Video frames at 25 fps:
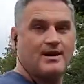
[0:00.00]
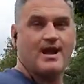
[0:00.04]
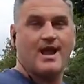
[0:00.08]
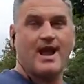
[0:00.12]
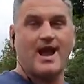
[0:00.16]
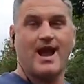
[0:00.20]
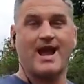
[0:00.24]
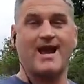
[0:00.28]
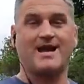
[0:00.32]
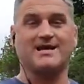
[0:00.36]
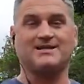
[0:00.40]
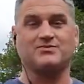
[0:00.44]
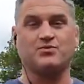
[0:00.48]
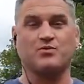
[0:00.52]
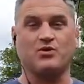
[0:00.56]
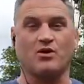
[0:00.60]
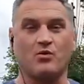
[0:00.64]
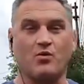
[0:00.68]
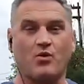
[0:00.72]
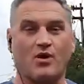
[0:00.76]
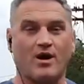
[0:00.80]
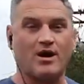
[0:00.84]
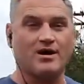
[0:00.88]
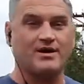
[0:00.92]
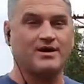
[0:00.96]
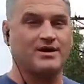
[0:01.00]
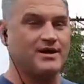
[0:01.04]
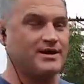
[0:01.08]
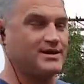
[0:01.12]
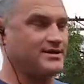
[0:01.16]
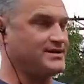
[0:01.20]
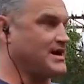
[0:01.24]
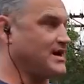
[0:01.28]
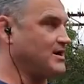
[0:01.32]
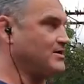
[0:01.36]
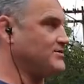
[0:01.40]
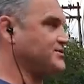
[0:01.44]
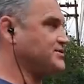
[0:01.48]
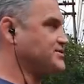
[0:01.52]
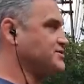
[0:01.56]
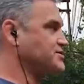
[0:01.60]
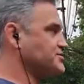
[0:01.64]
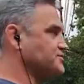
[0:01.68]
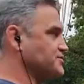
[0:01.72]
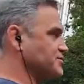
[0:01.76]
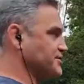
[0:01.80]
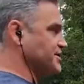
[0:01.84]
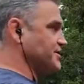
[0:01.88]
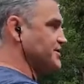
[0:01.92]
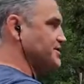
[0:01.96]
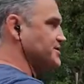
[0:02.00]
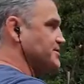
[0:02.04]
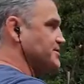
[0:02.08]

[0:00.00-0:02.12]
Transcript: As we're walking down the street,